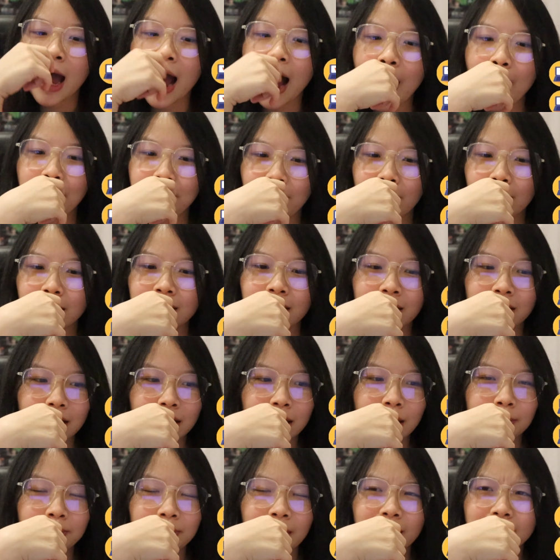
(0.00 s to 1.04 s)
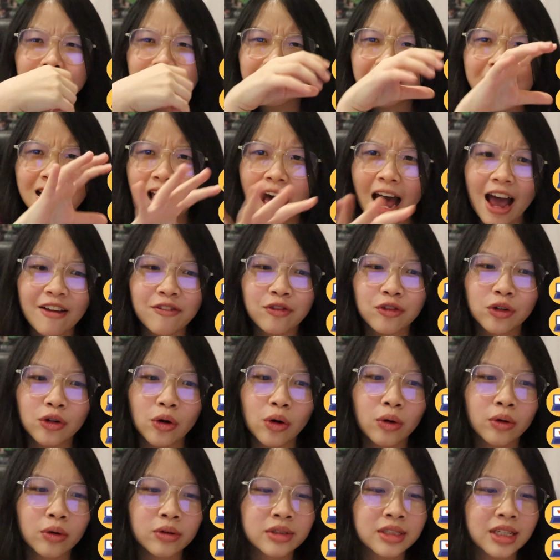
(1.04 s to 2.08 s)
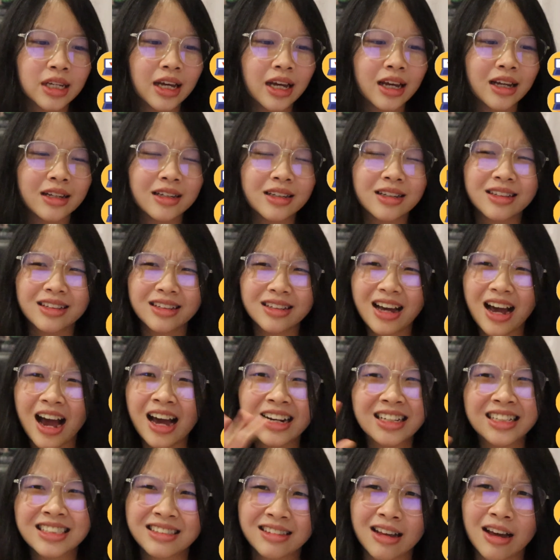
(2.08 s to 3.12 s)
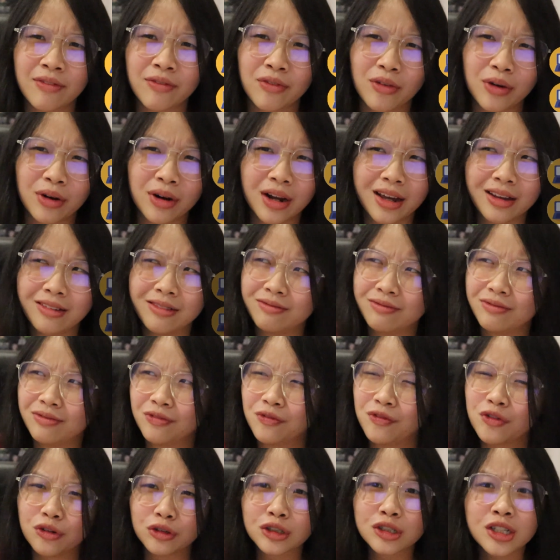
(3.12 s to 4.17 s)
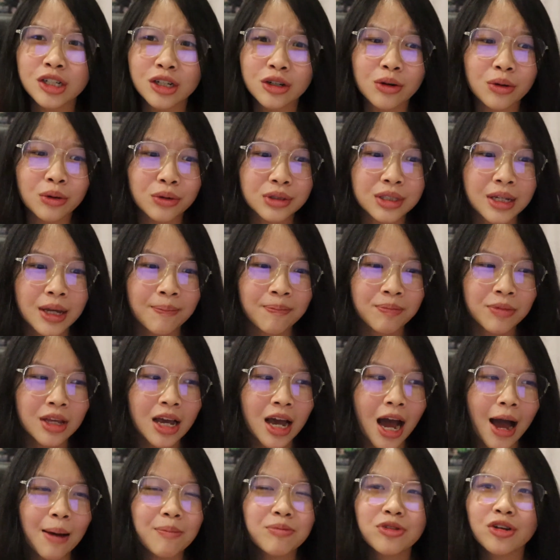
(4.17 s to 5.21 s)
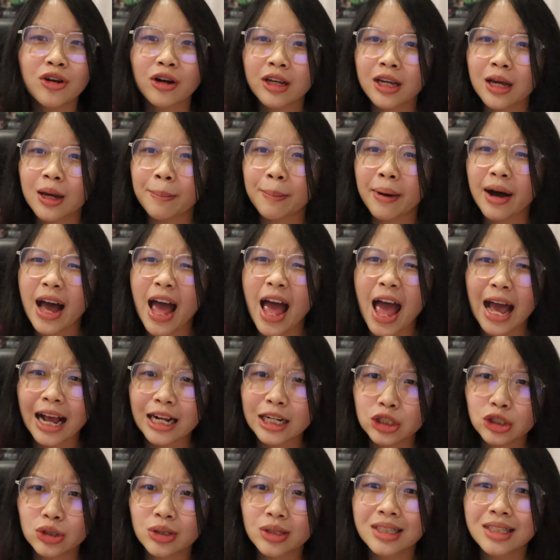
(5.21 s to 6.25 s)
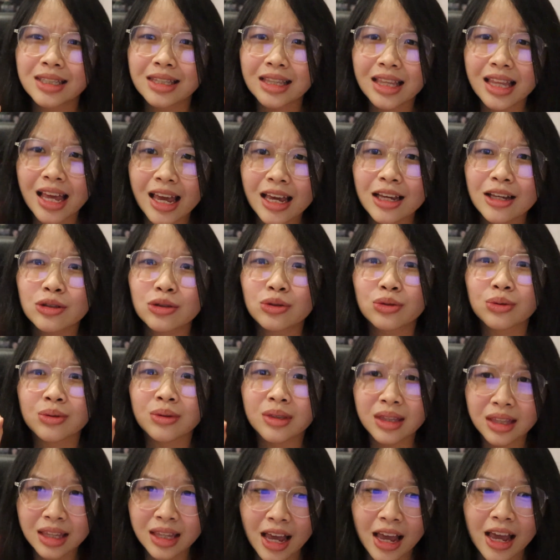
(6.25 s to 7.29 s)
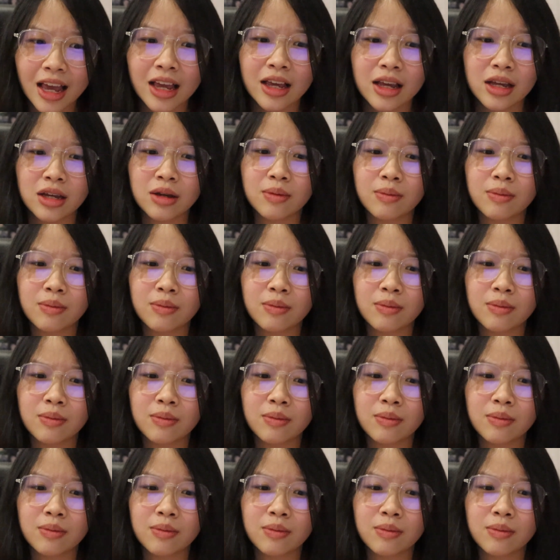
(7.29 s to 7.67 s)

I'm not talking about life goals and other stuff or like future goals. I'm talking about actual day-to-day